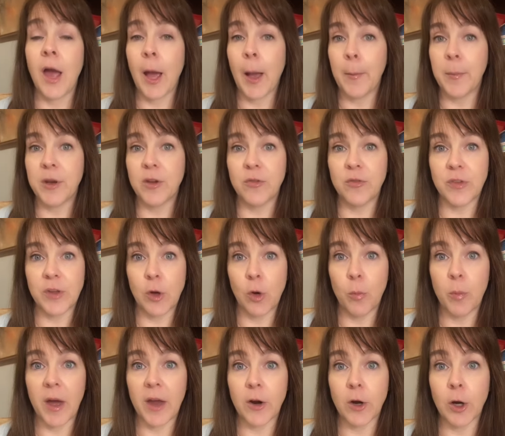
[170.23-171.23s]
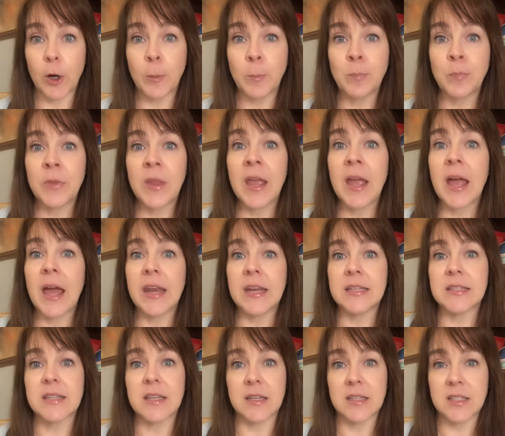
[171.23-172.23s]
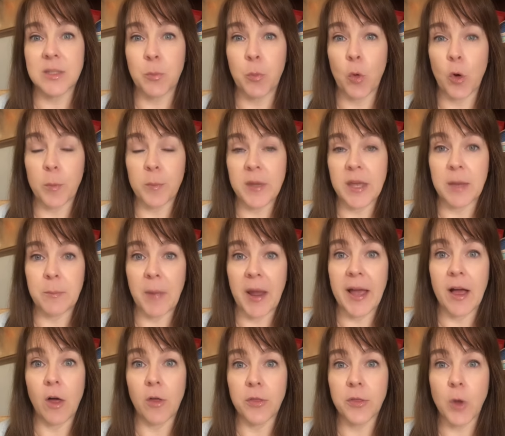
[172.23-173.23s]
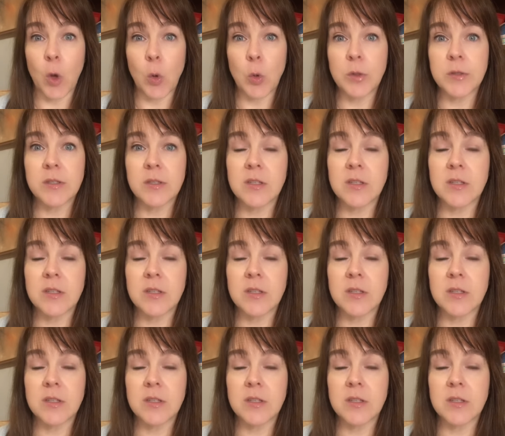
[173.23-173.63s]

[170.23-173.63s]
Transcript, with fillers: I'm going to feel better and it's going to support me in my health goals.